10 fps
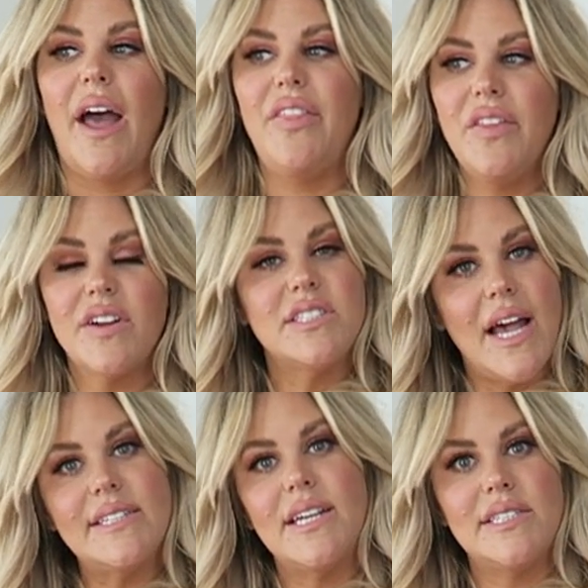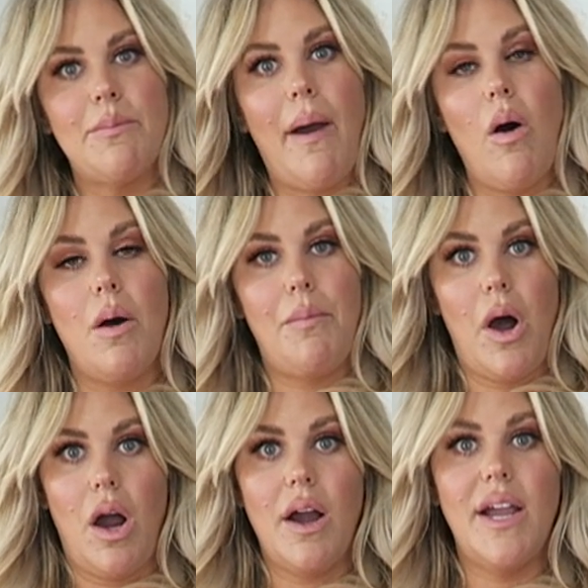I think their sizing is about on
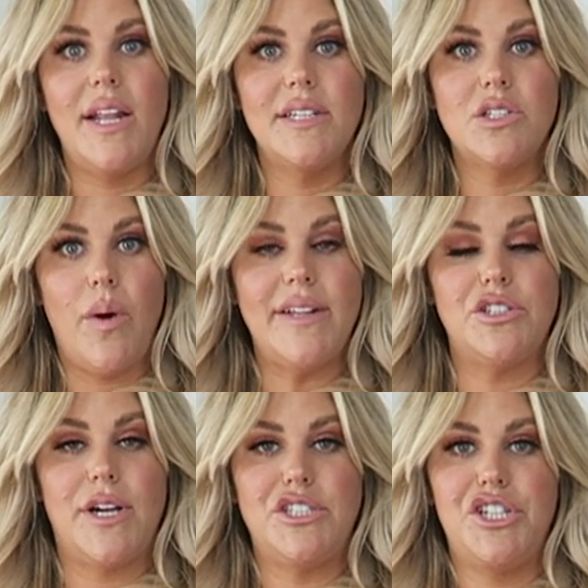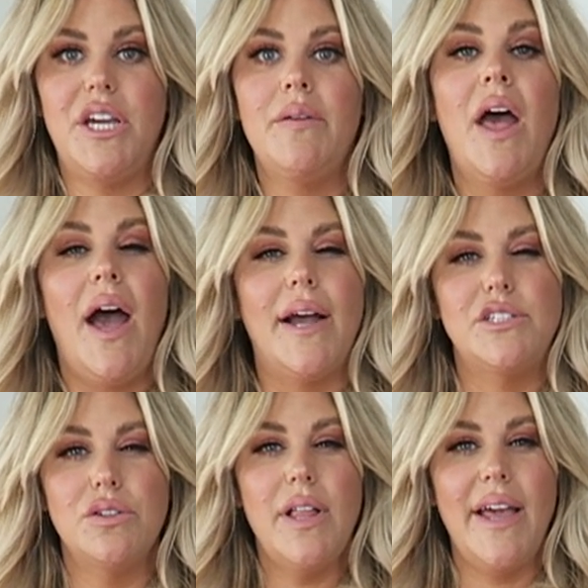par. It is quite stretchy. I
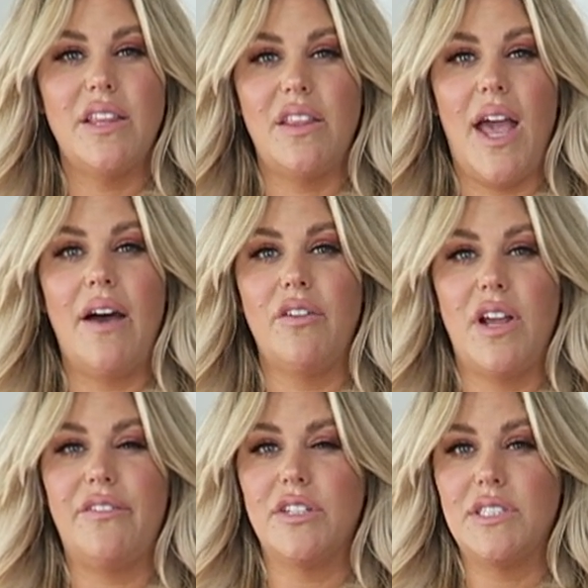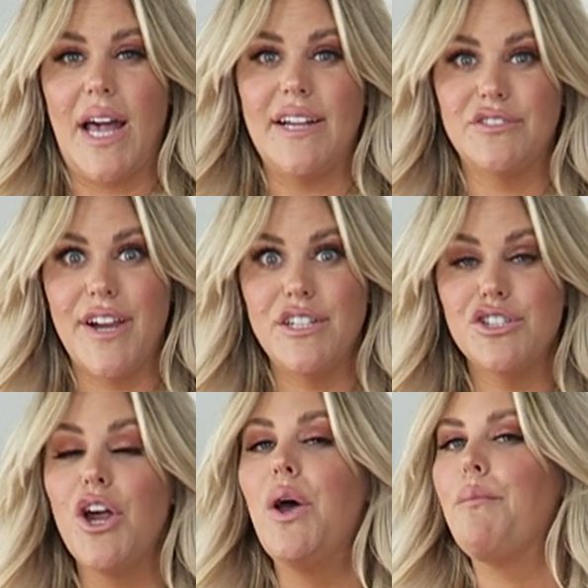do like that they have a diverse size
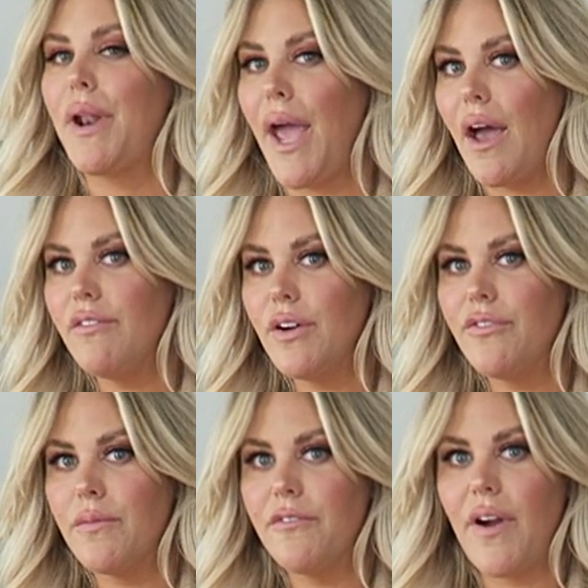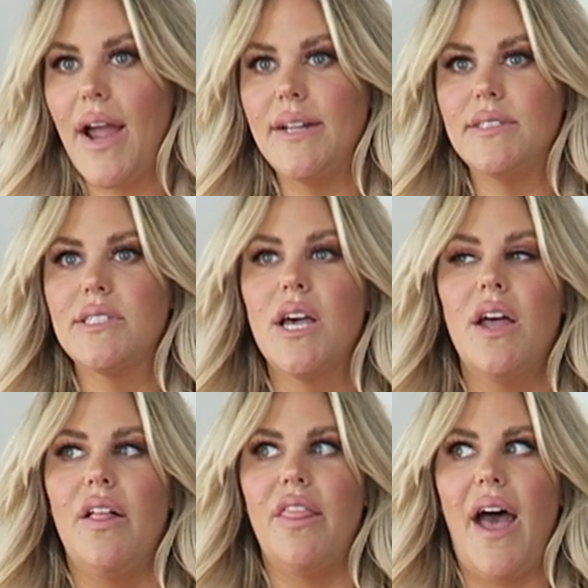range, but I have heard from friends
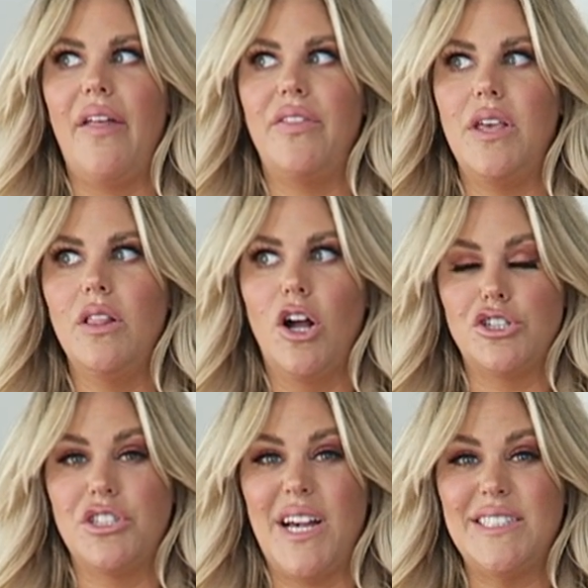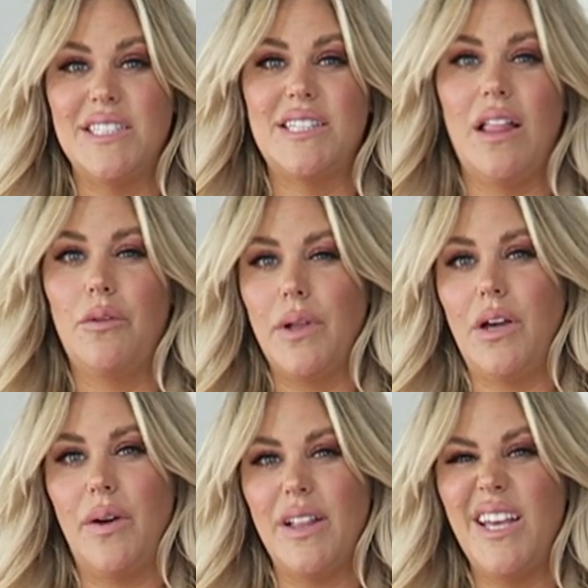that the larger sizes sell out
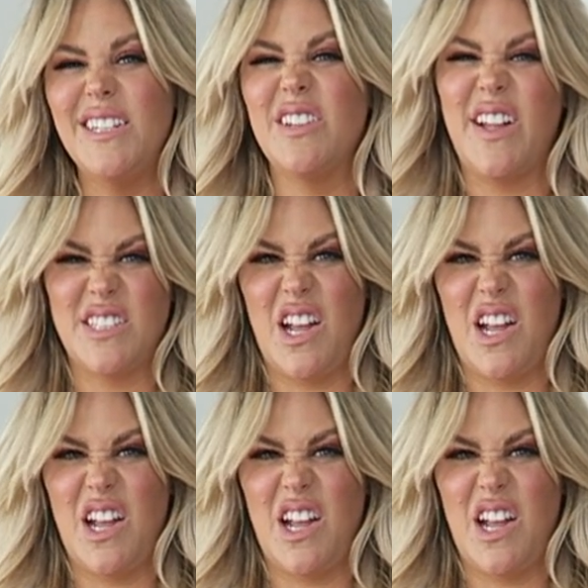really quickly, so that's